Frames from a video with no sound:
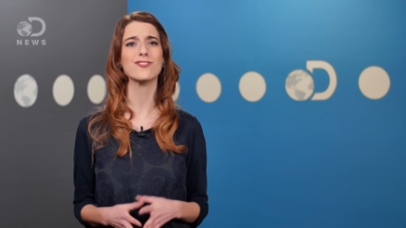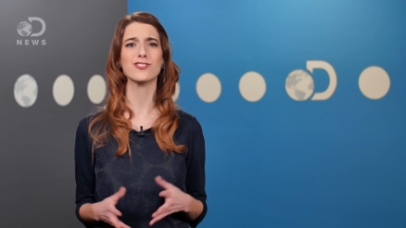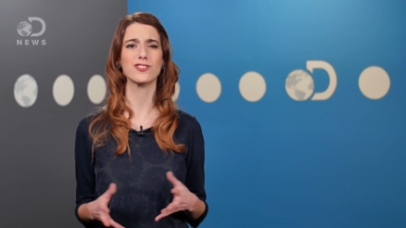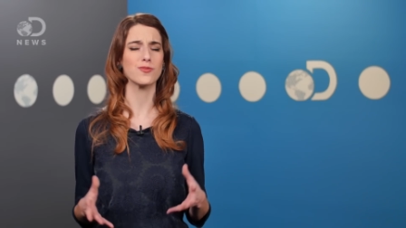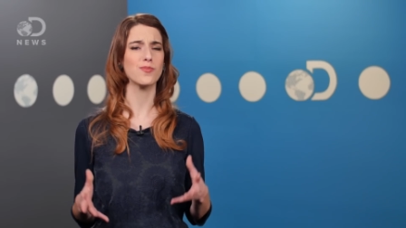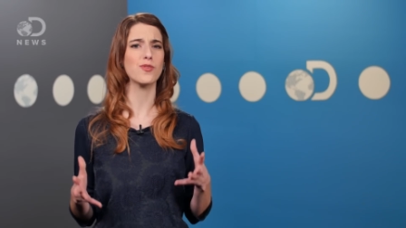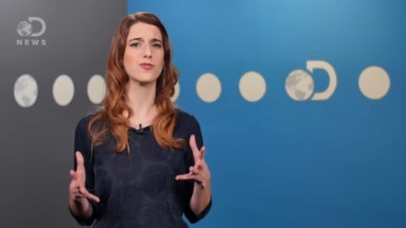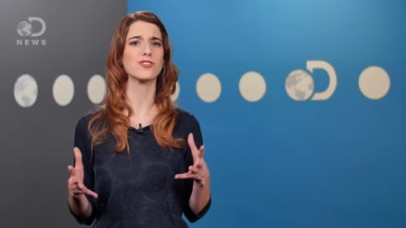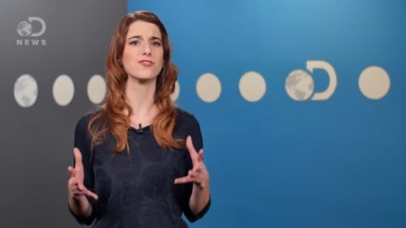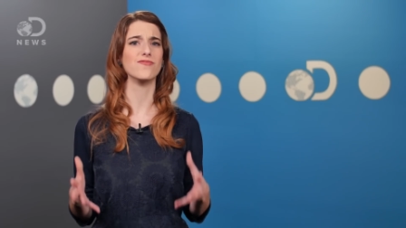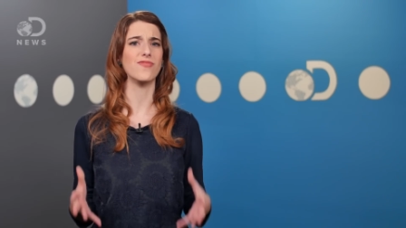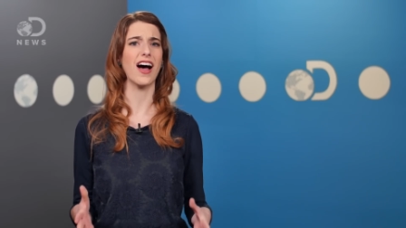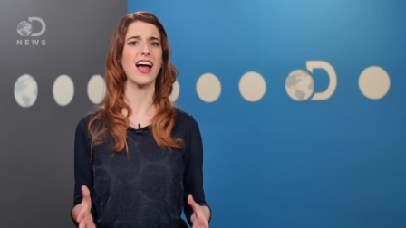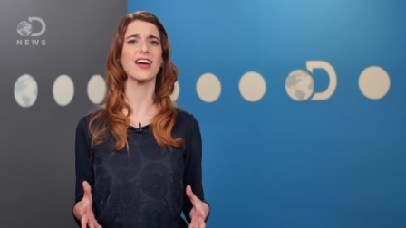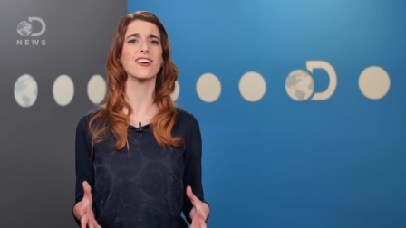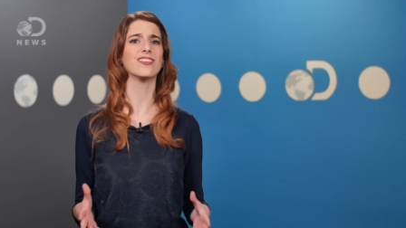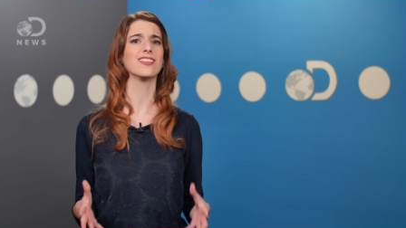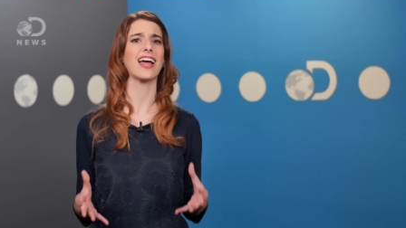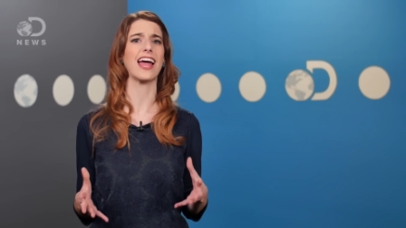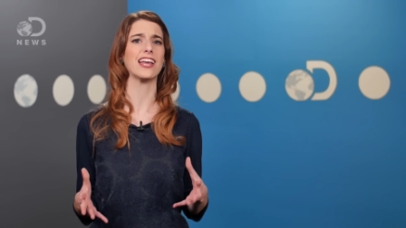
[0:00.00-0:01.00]
the most
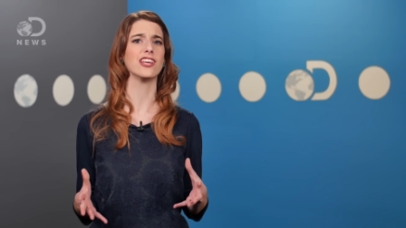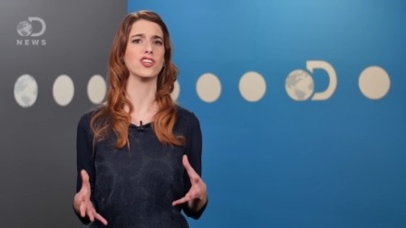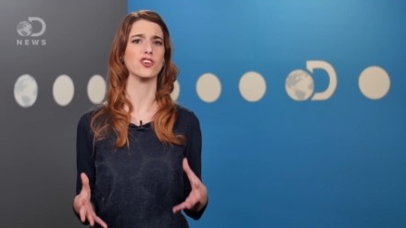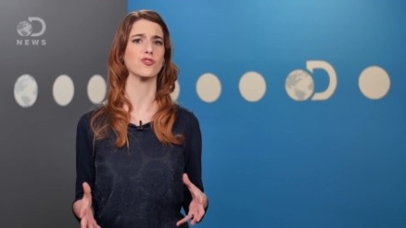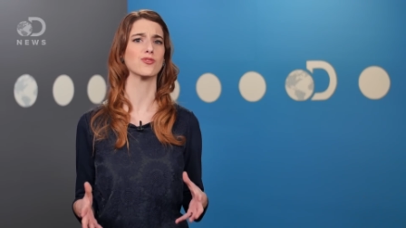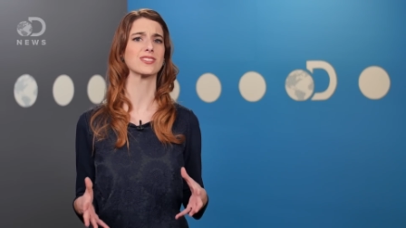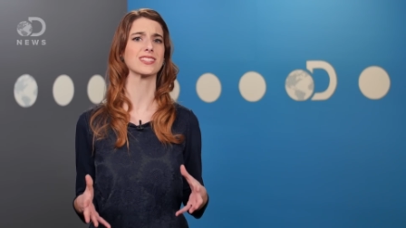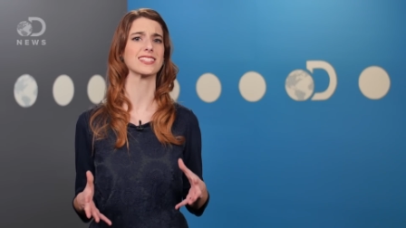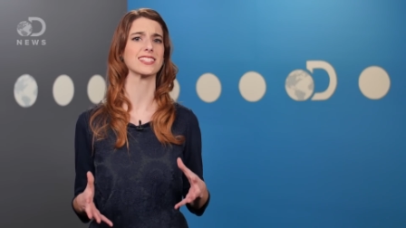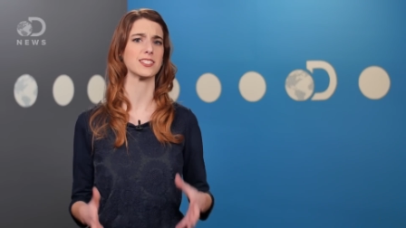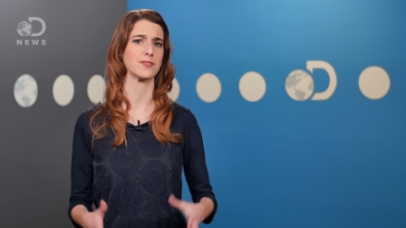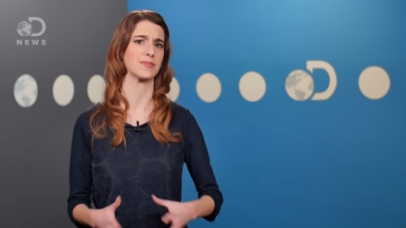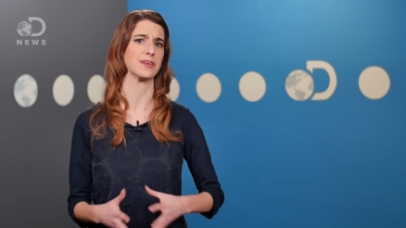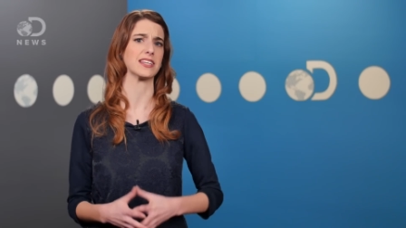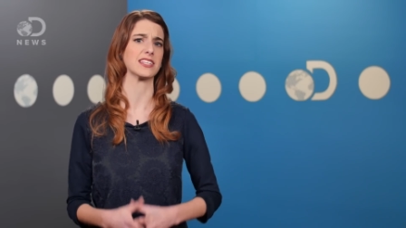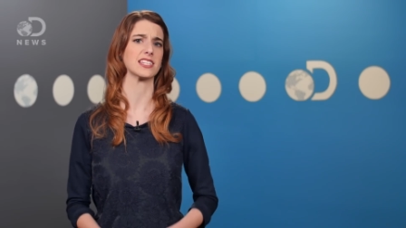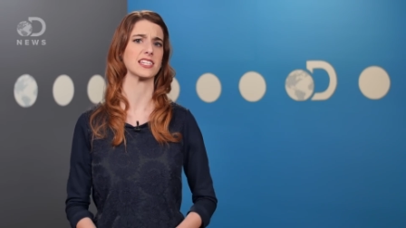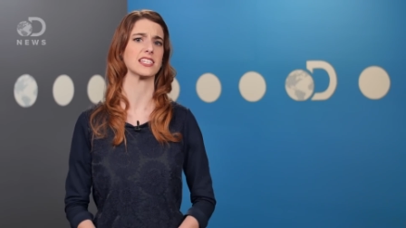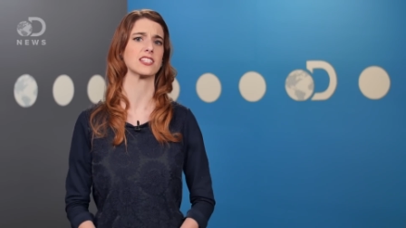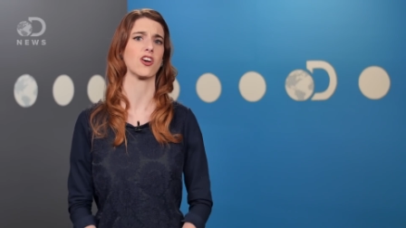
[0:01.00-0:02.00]
vile and useless
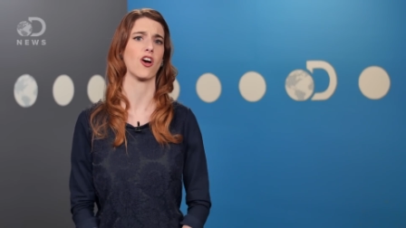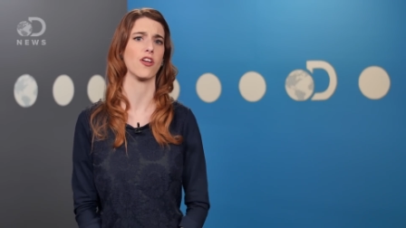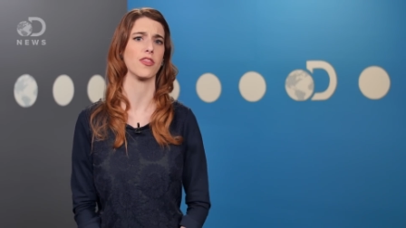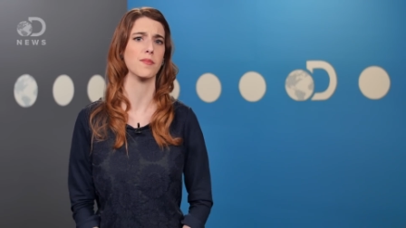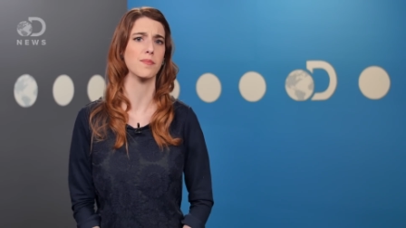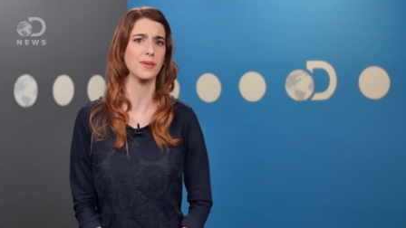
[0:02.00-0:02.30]
species on the